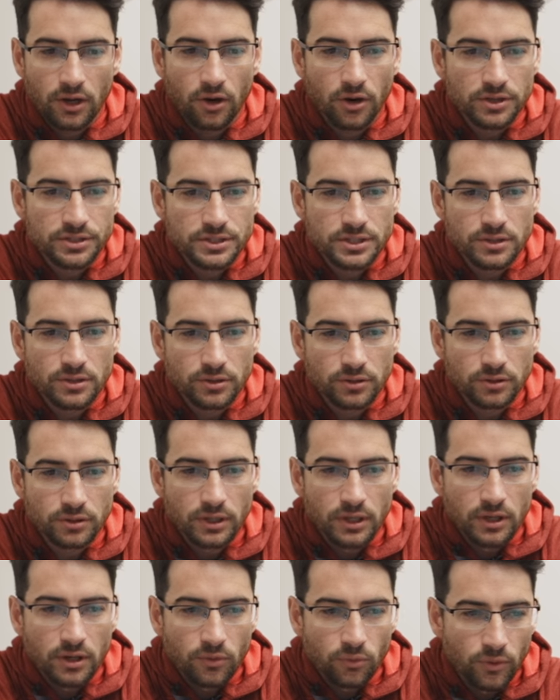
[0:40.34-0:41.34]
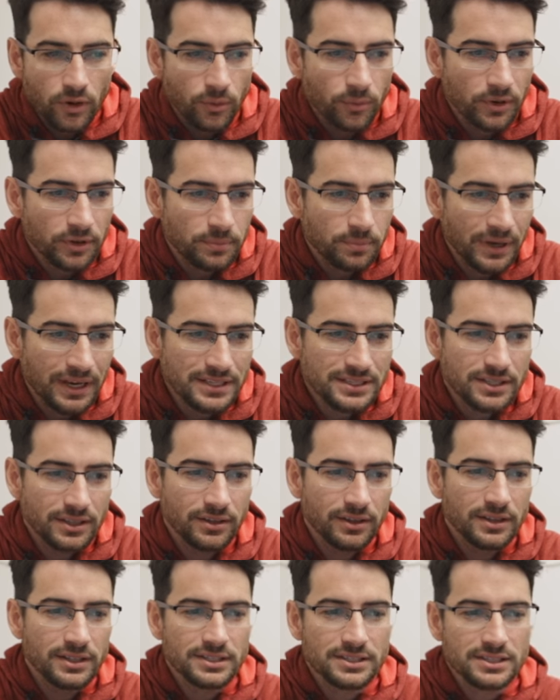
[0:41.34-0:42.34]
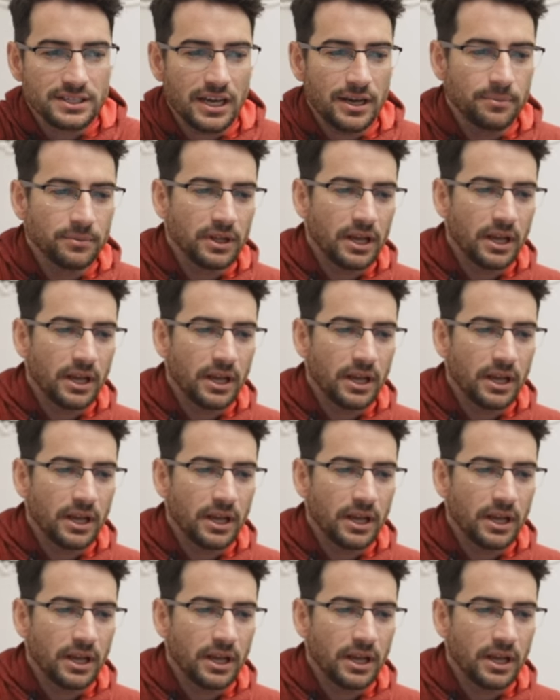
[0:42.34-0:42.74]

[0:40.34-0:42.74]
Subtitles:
Arsenal went with basically the same